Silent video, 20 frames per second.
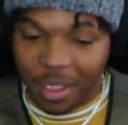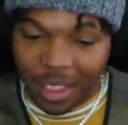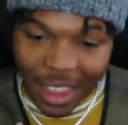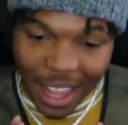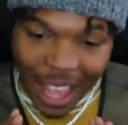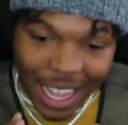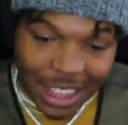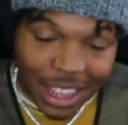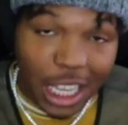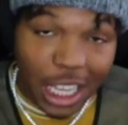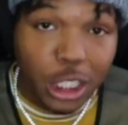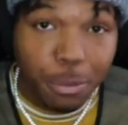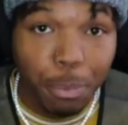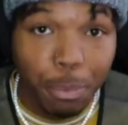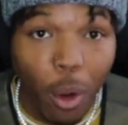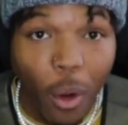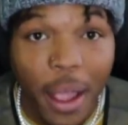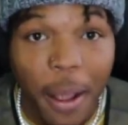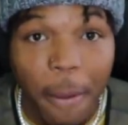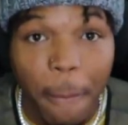at this
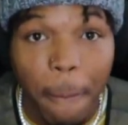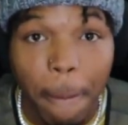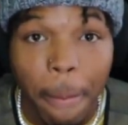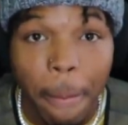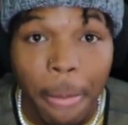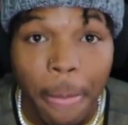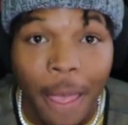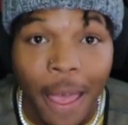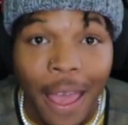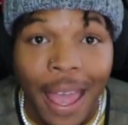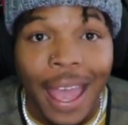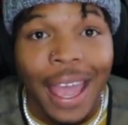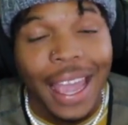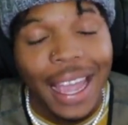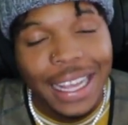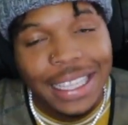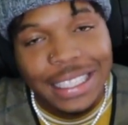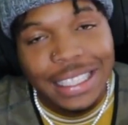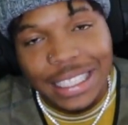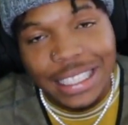point,
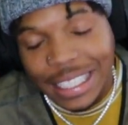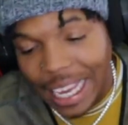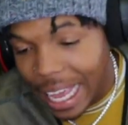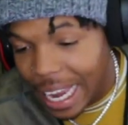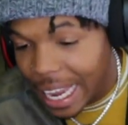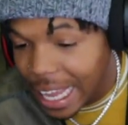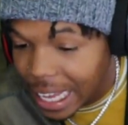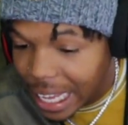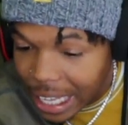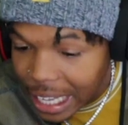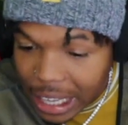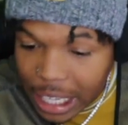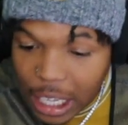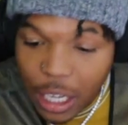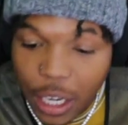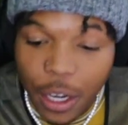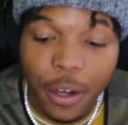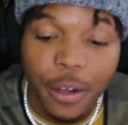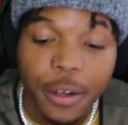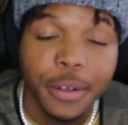it's getting a
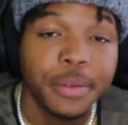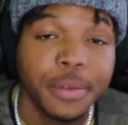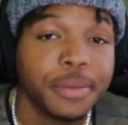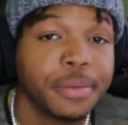little